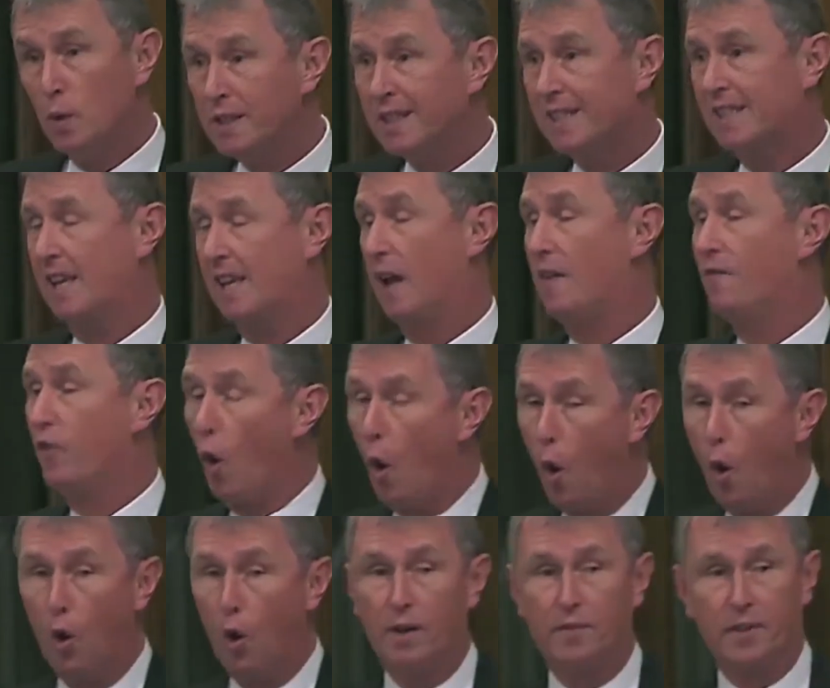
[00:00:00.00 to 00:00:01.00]
I would say for
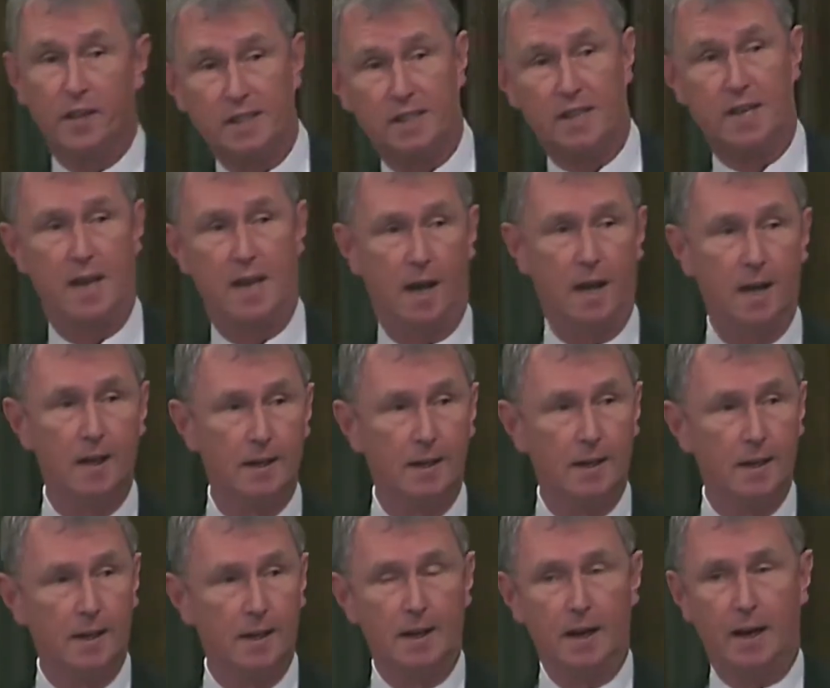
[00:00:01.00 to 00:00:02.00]
all of us here,
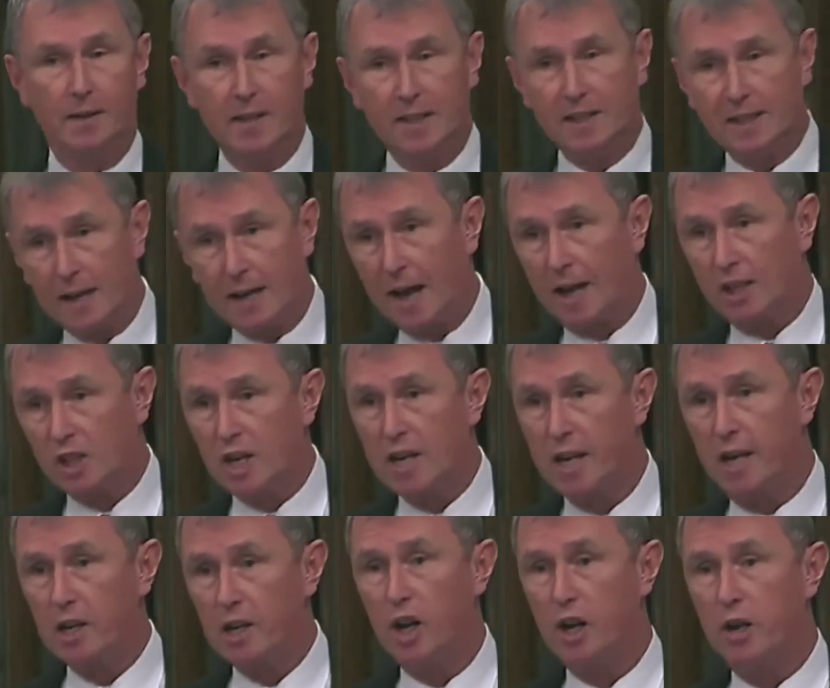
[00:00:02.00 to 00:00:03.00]
and this
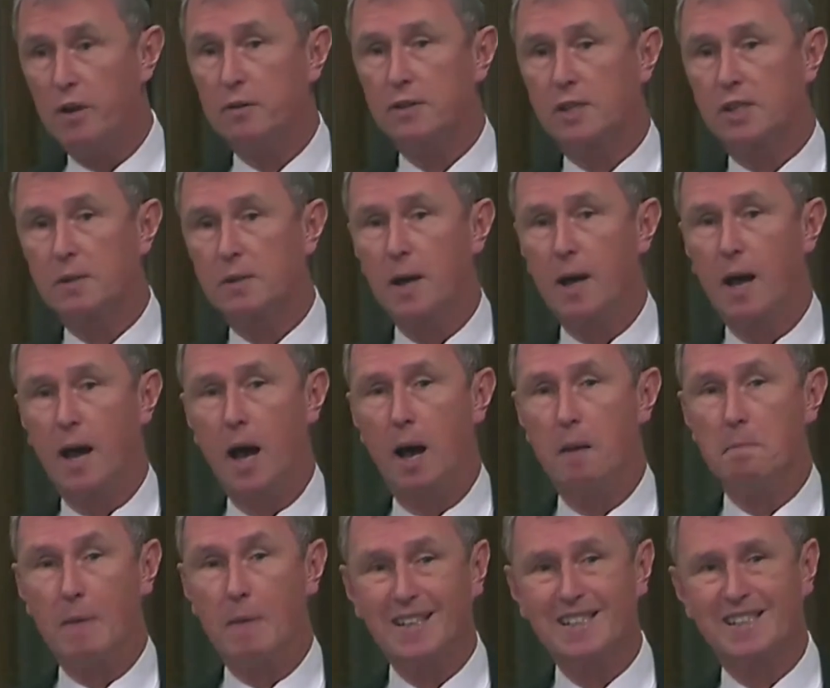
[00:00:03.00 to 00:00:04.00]
actually includes
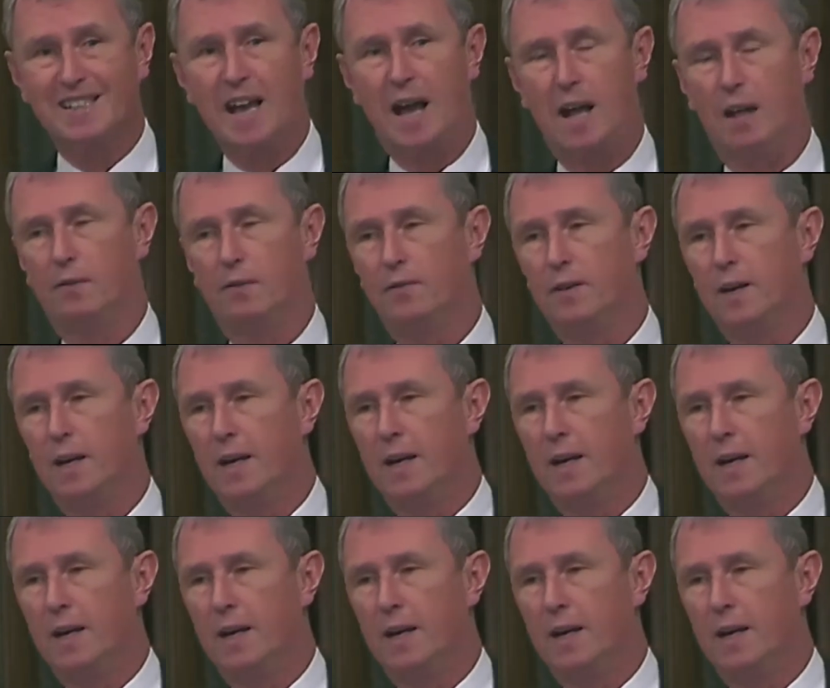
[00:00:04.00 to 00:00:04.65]
uh, myself,